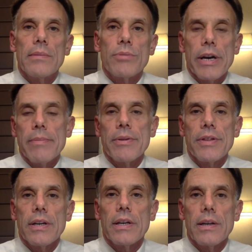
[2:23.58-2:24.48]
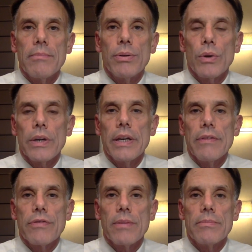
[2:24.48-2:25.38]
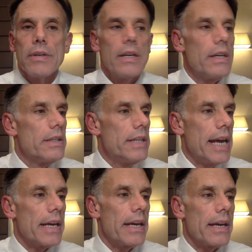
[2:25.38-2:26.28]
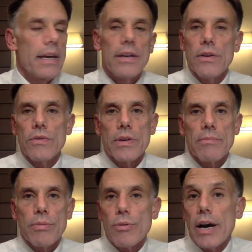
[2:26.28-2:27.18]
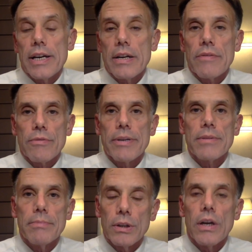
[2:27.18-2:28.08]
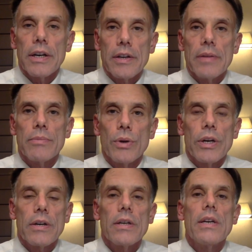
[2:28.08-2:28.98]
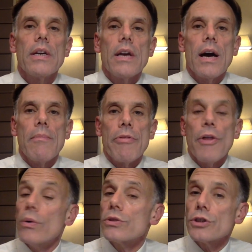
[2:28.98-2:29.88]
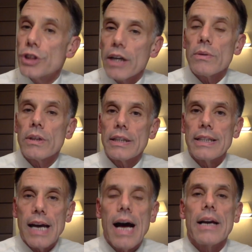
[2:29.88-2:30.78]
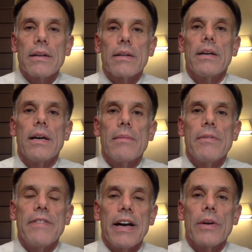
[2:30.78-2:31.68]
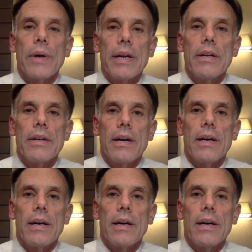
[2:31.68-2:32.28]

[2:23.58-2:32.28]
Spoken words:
prohibit the employee from taking and using proprietary information belonging to the employer. Those are generally not evaluated